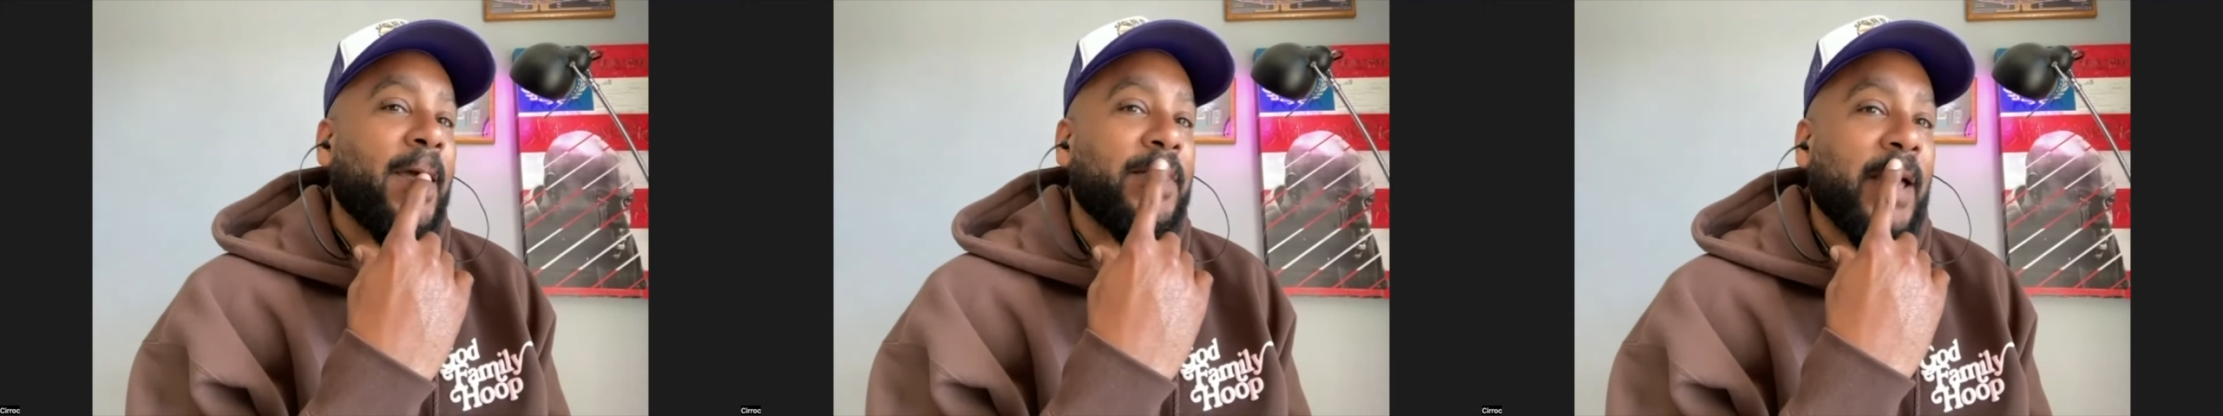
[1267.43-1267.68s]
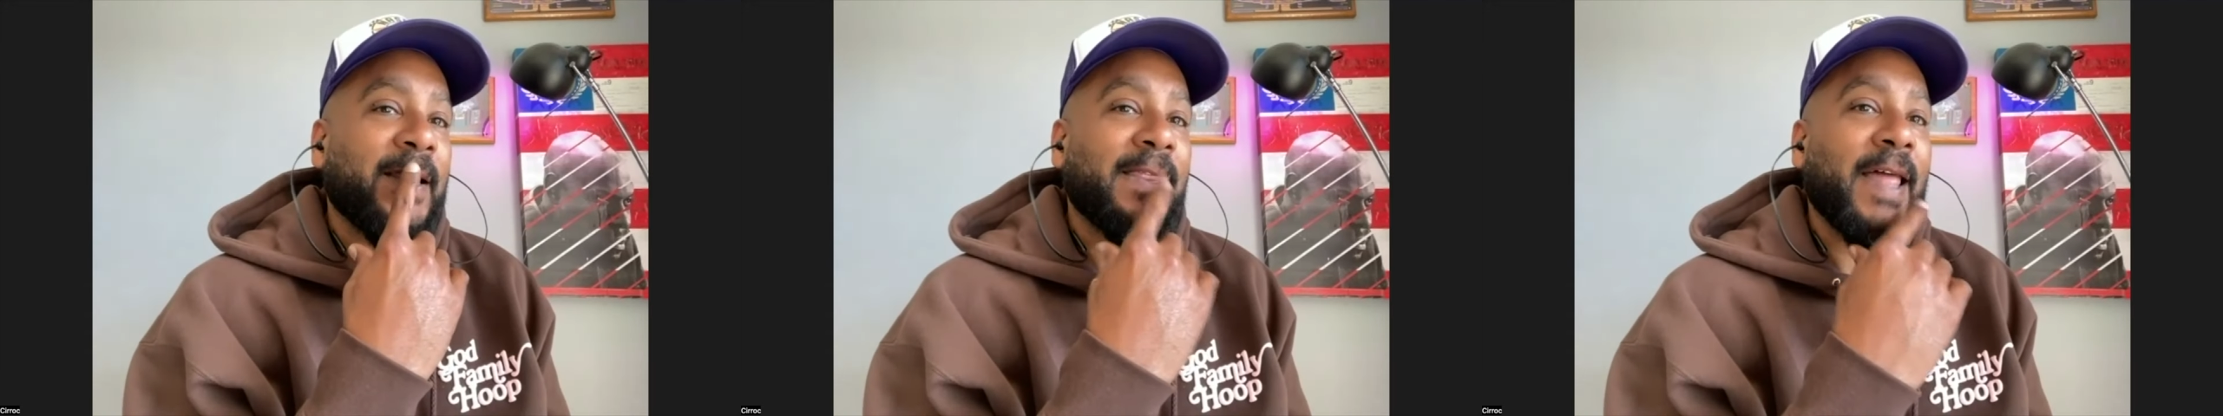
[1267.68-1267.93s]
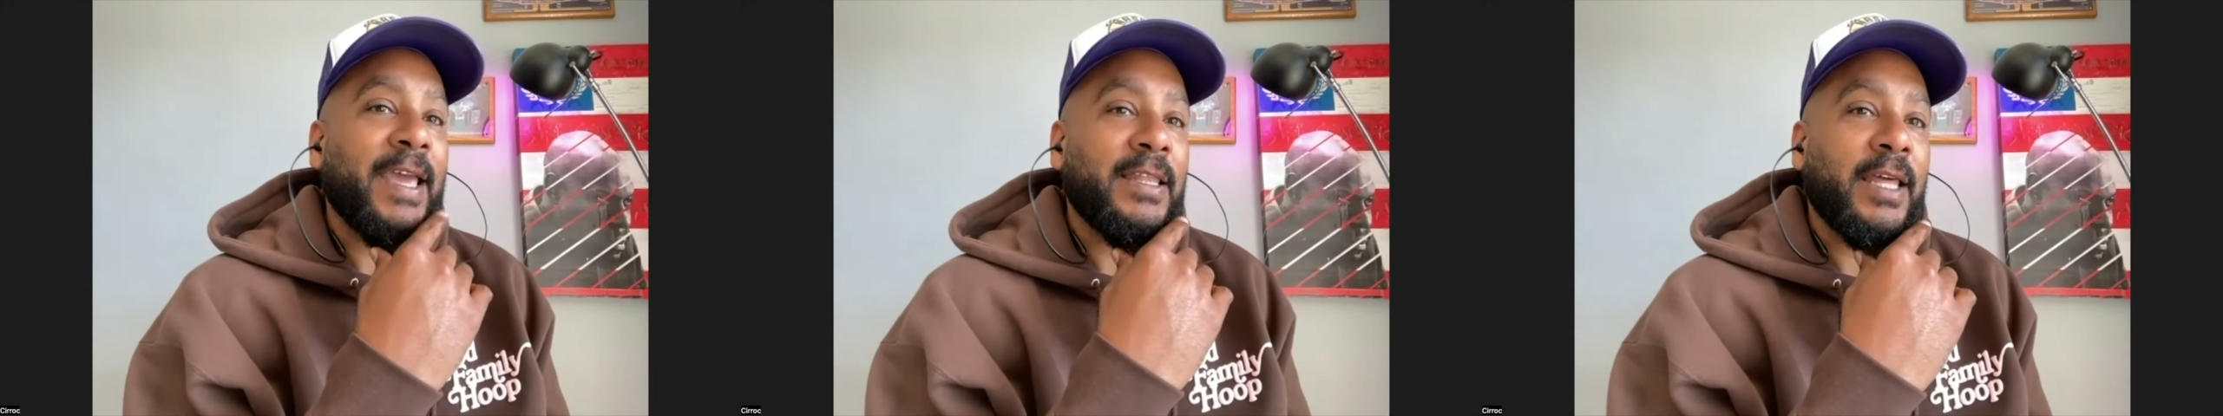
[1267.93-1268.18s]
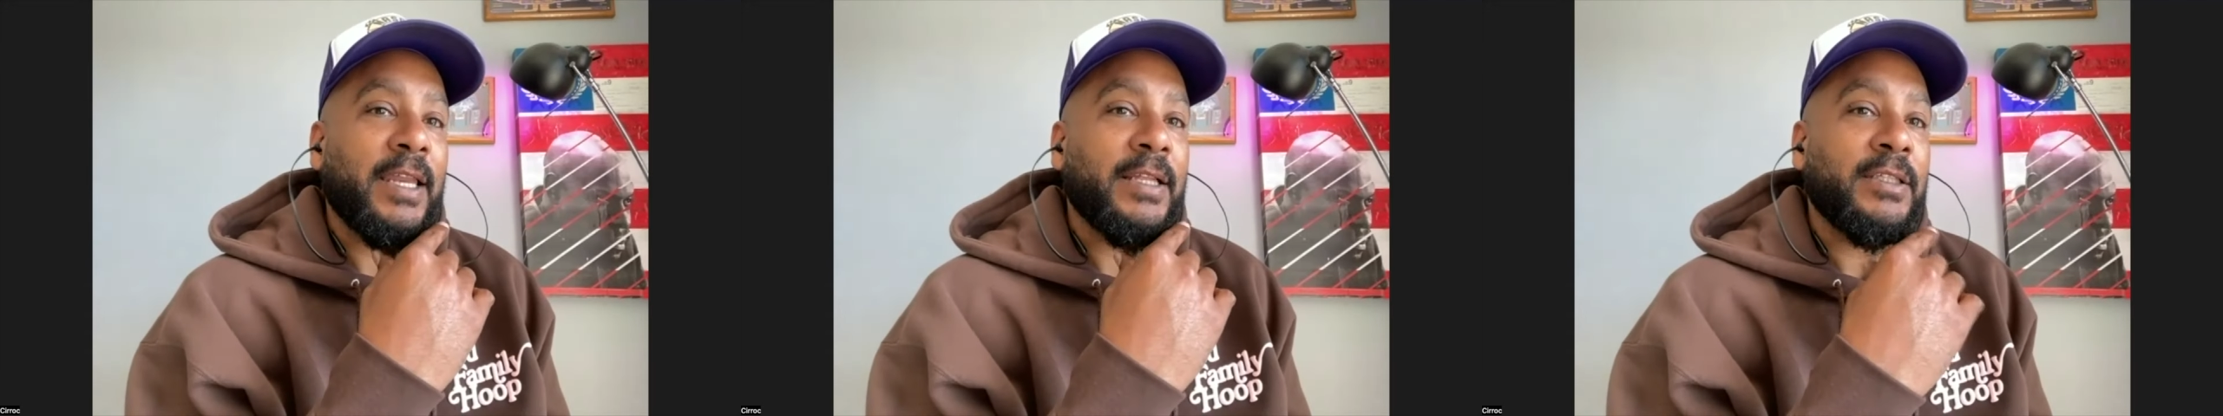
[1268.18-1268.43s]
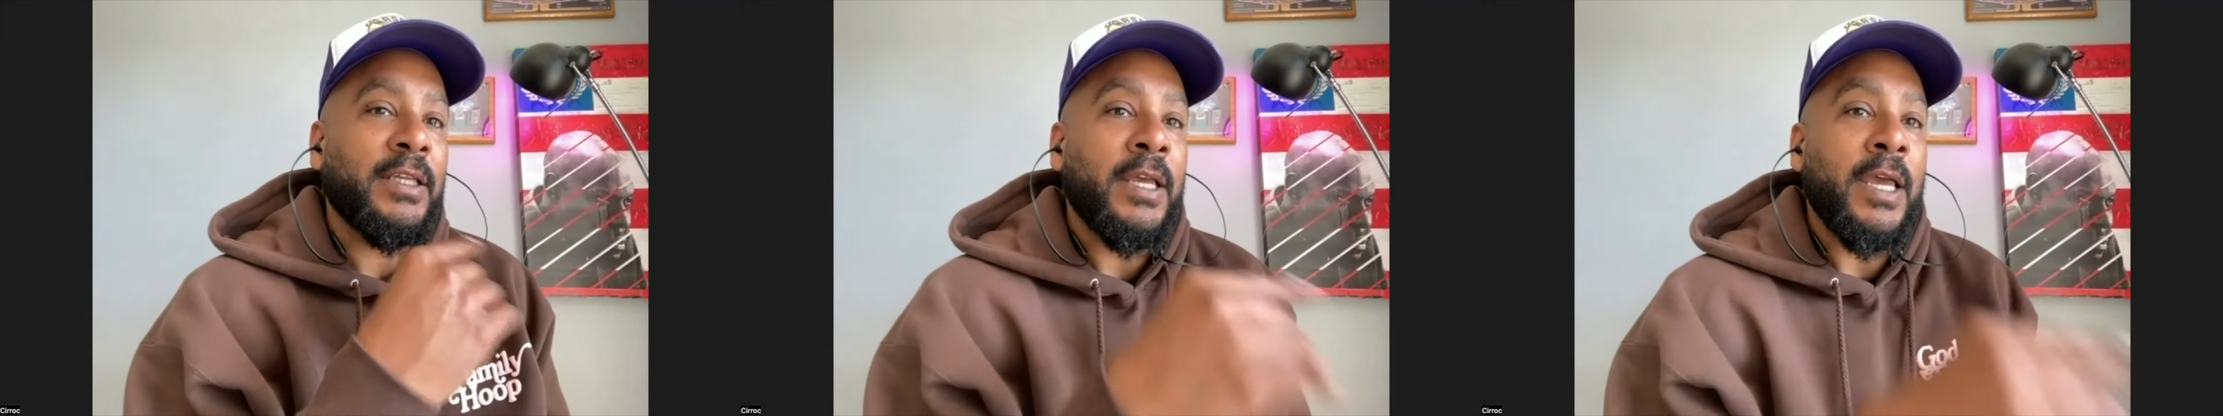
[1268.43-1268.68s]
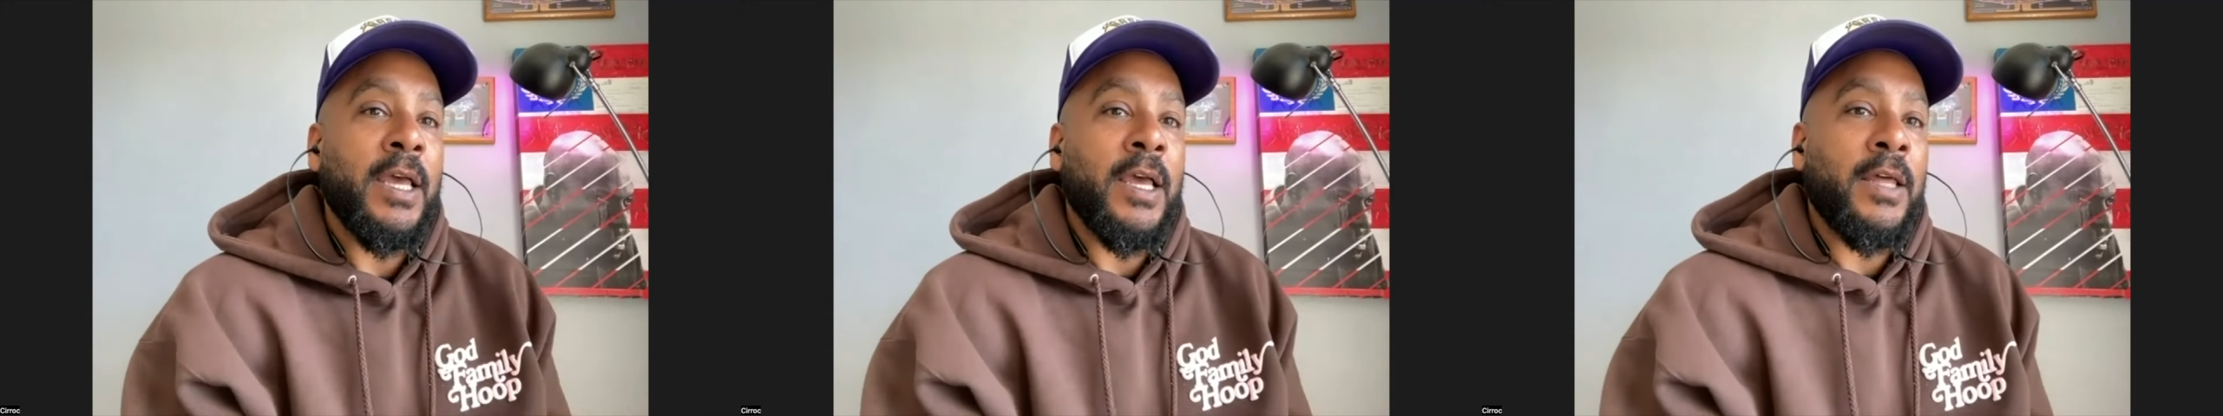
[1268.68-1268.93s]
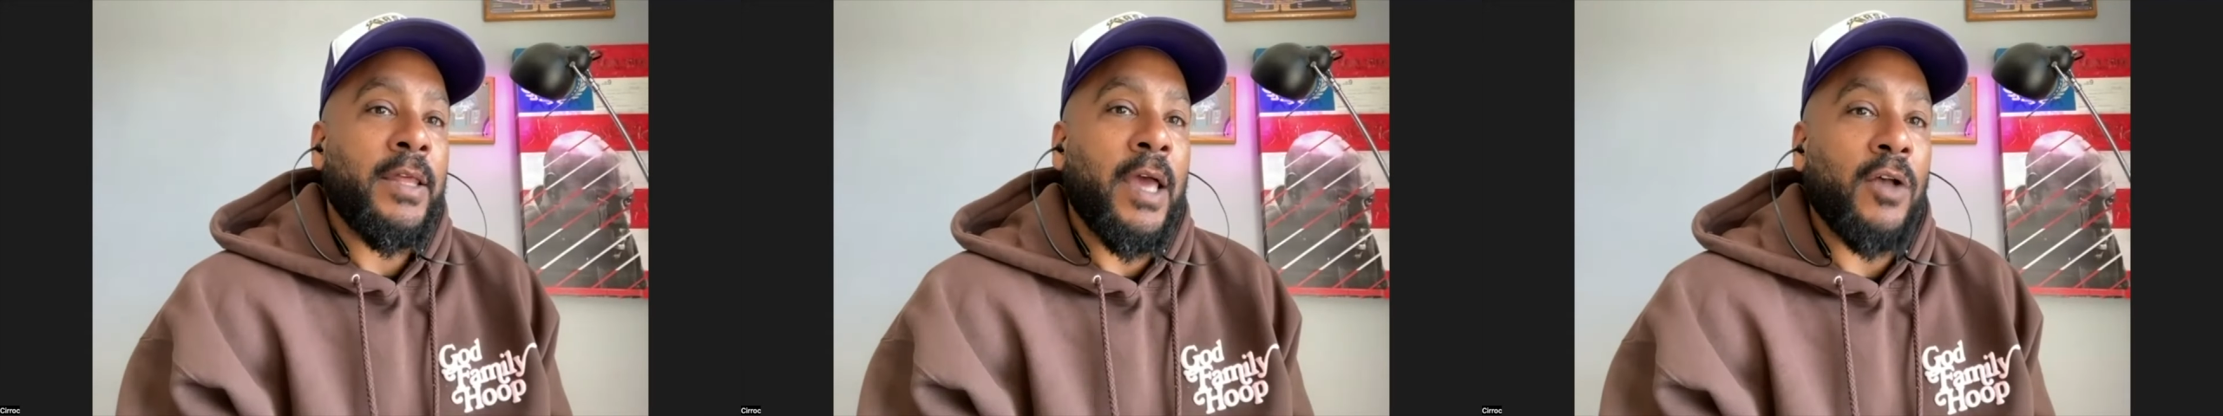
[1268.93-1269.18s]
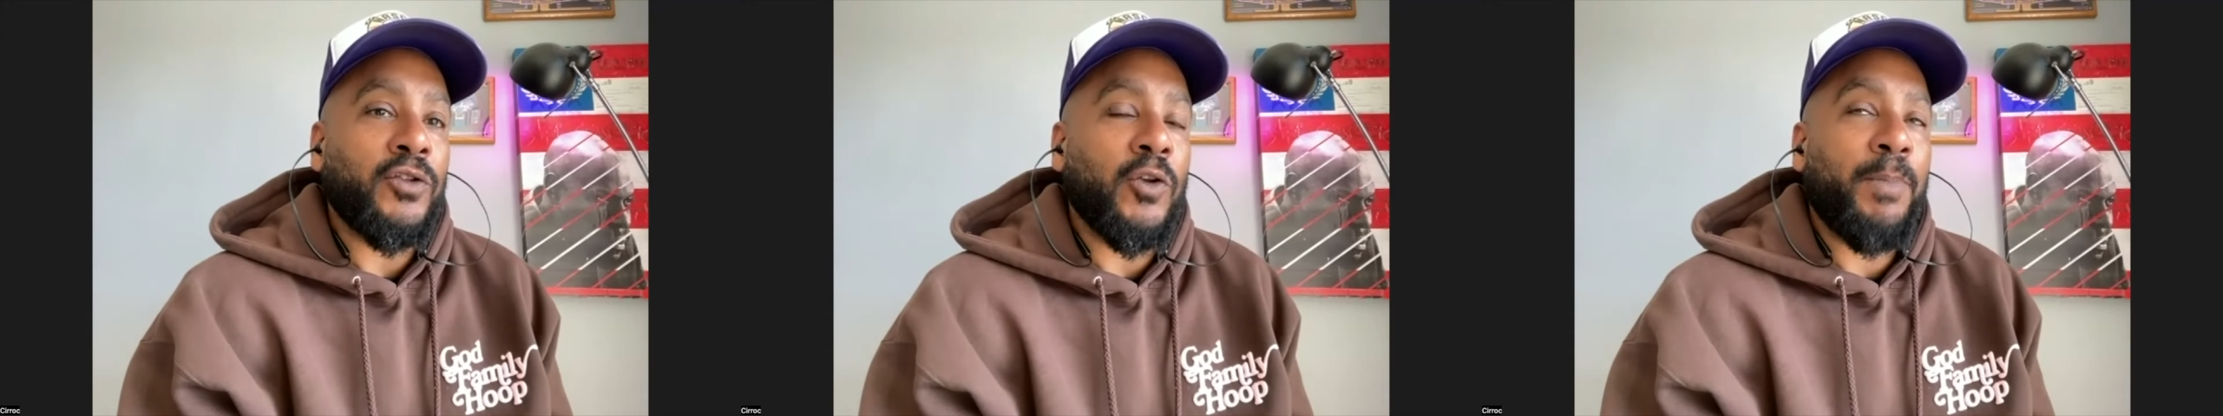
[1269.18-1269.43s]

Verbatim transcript: I, I like that it's they also